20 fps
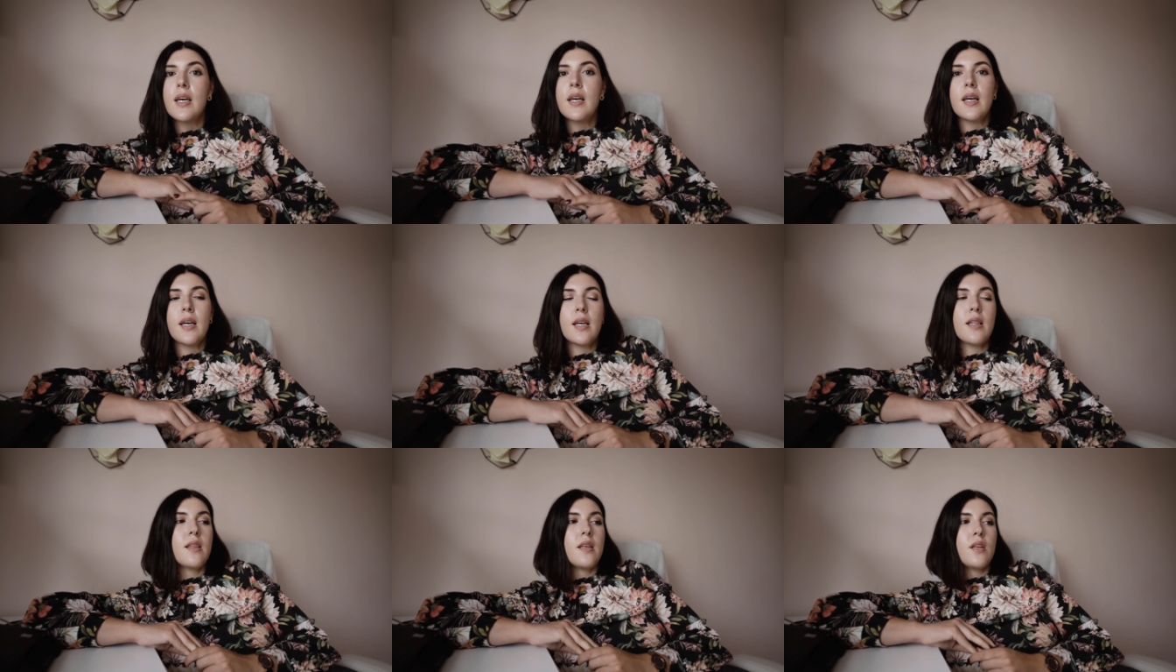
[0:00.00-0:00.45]

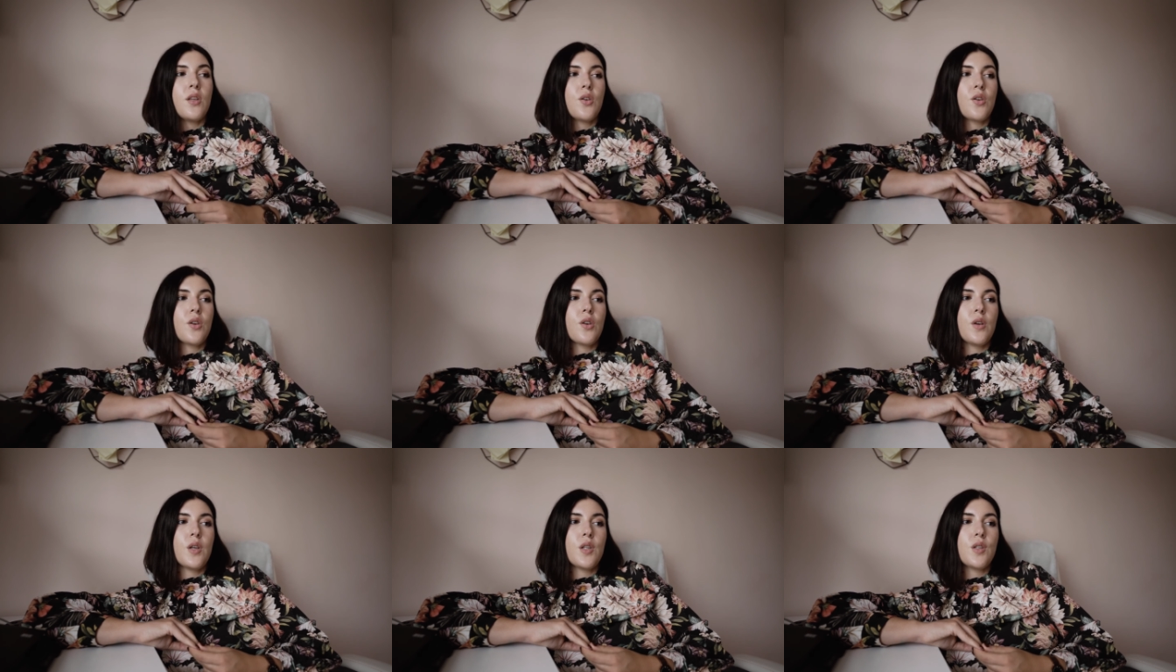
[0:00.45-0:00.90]
and then you're
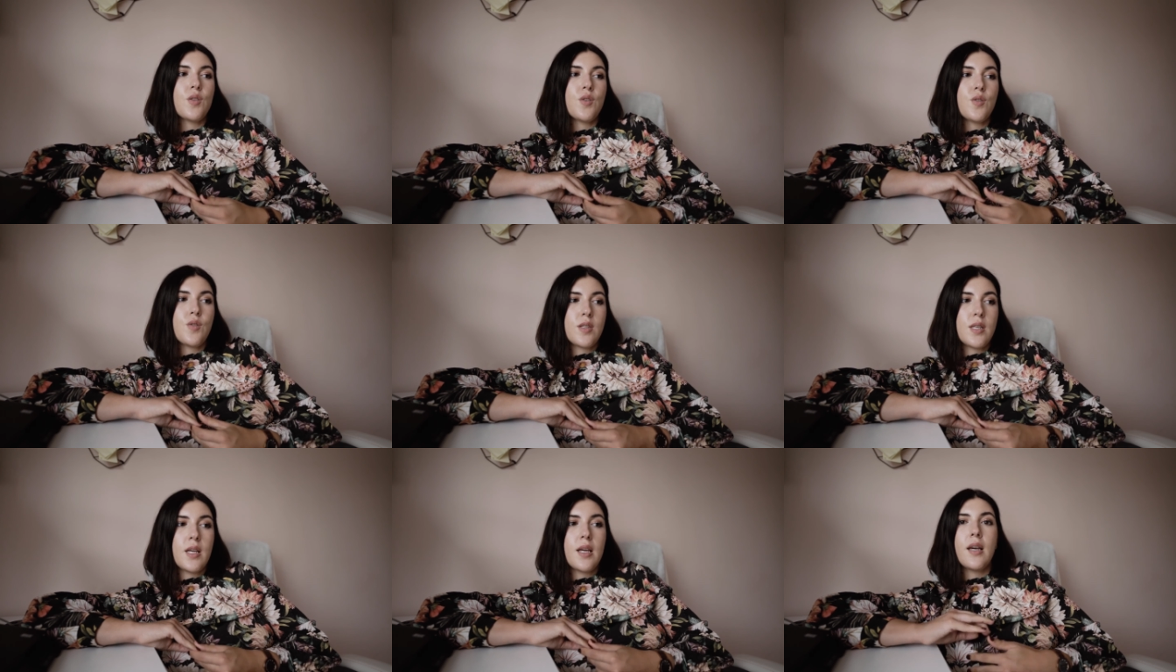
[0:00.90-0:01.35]
going to
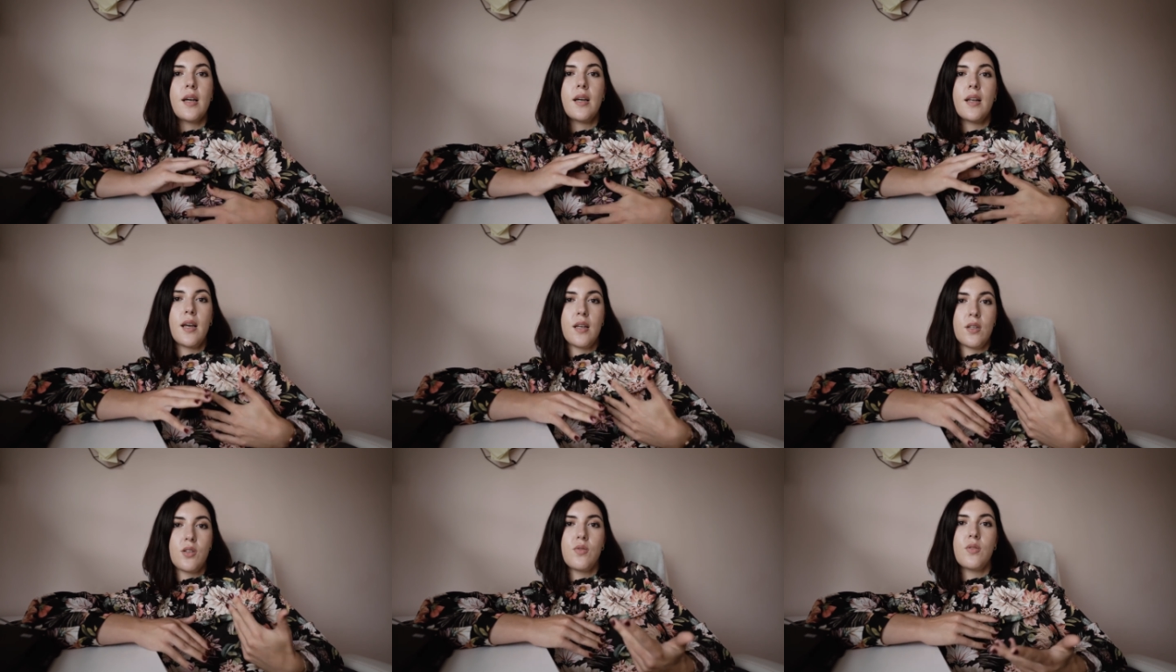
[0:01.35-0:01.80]
see a
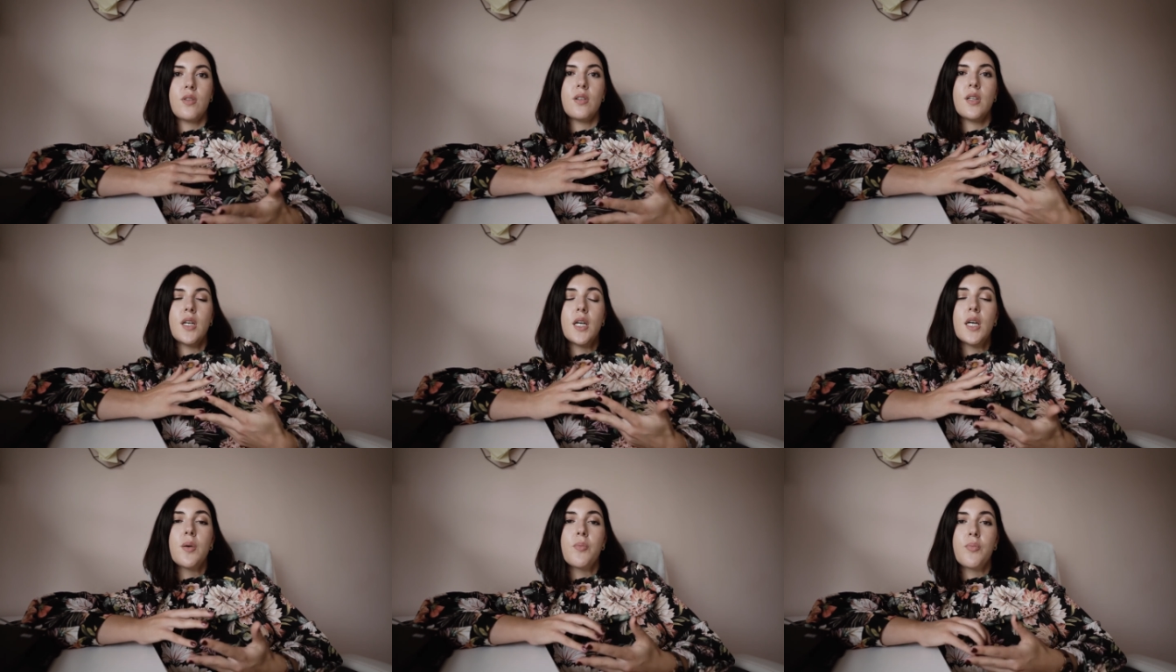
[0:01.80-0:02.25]

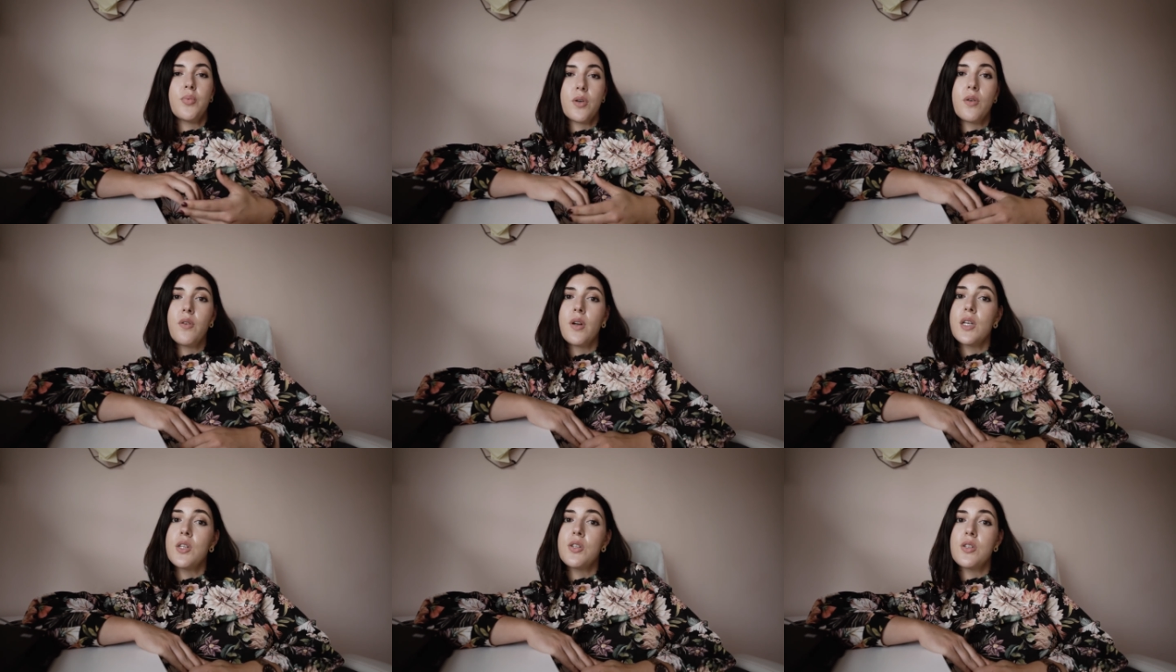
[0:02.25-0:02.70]
natural
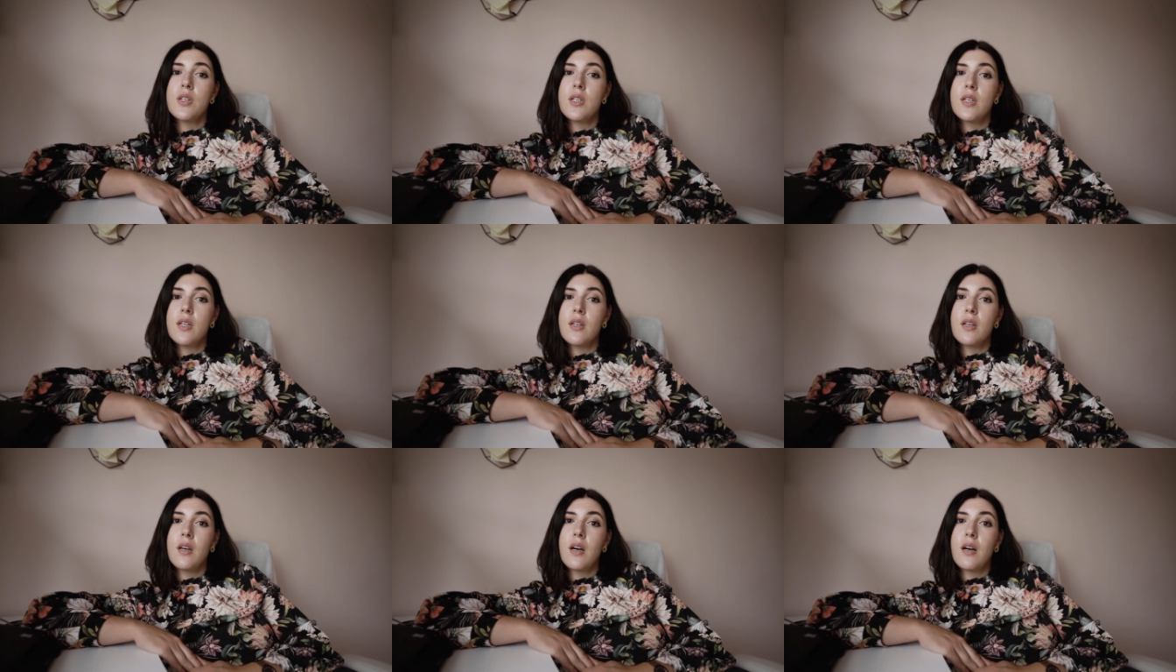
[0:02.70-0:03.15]

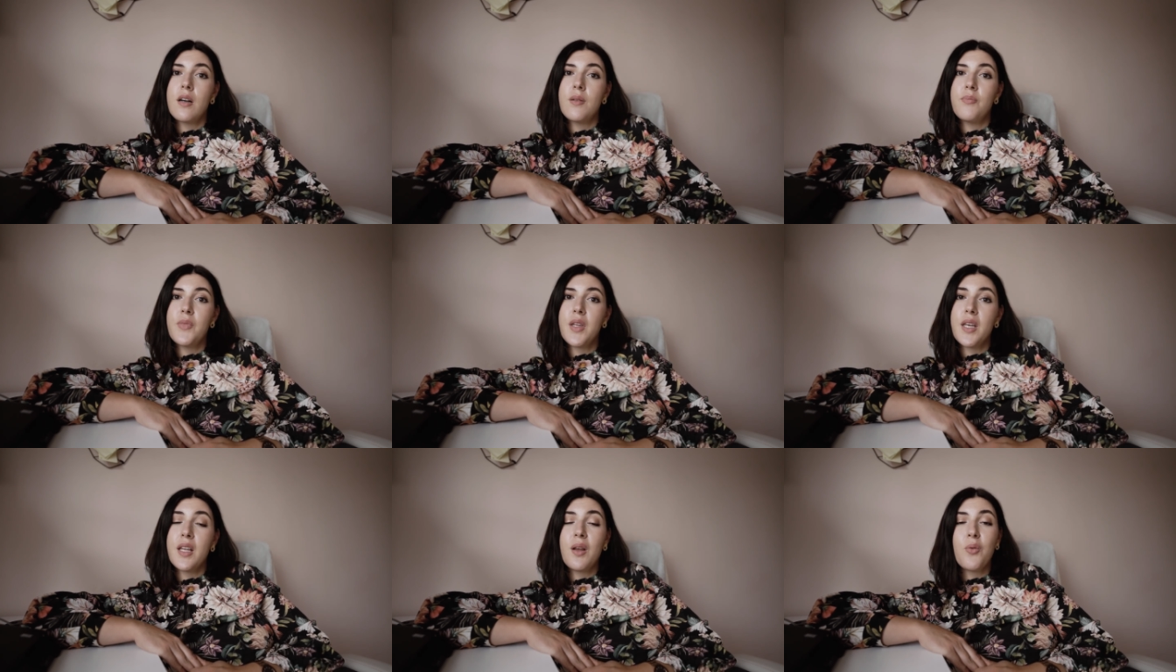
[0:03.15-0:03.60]
progression
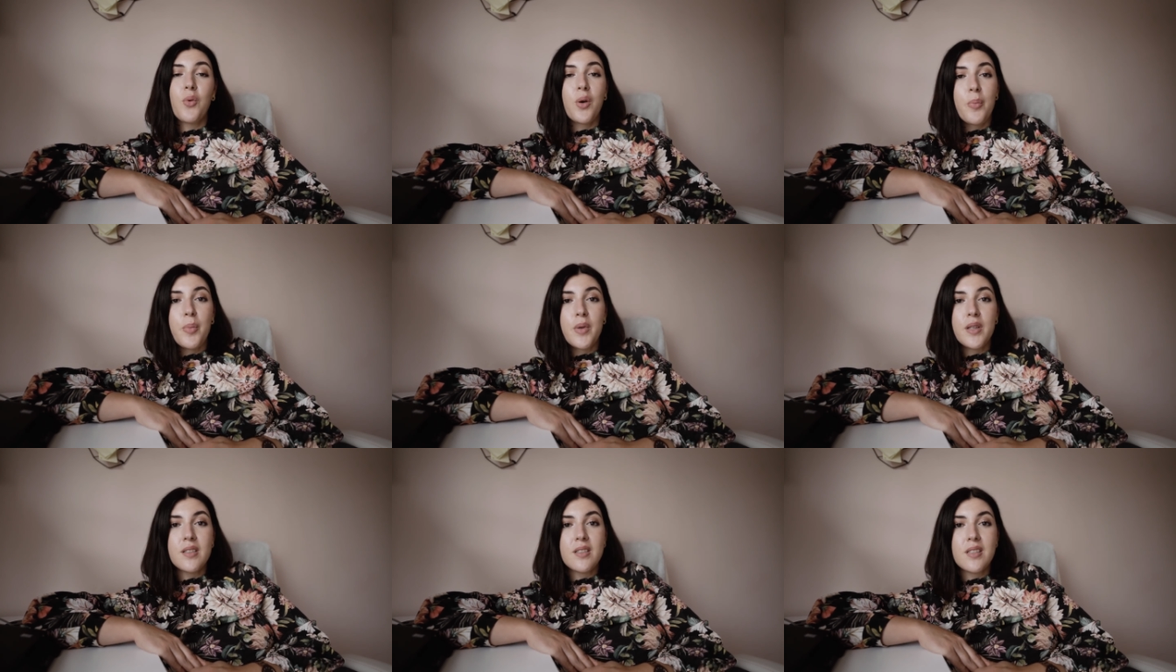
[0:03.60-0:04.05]
in
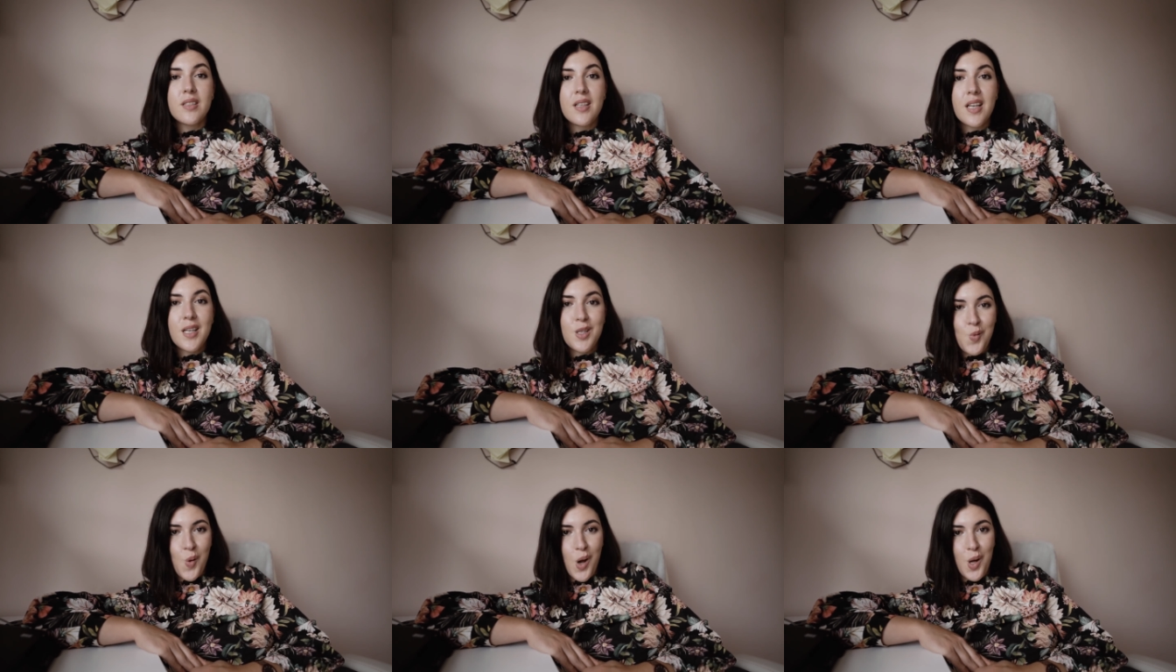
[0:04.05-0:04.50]
equipment
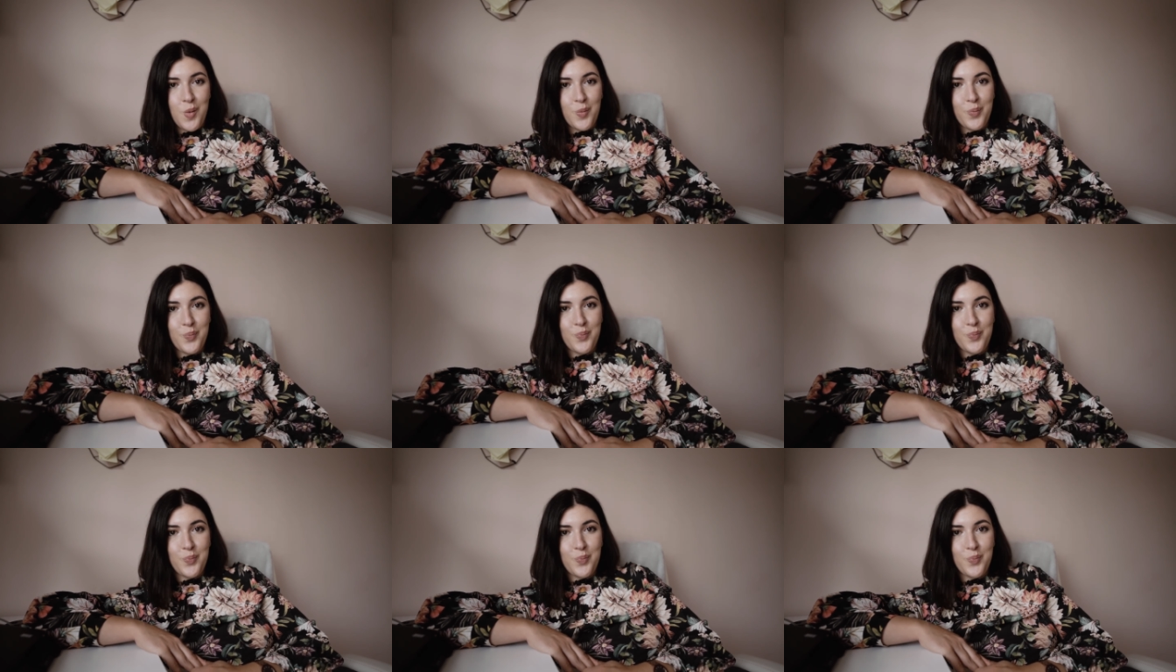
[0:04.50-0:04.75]
as well.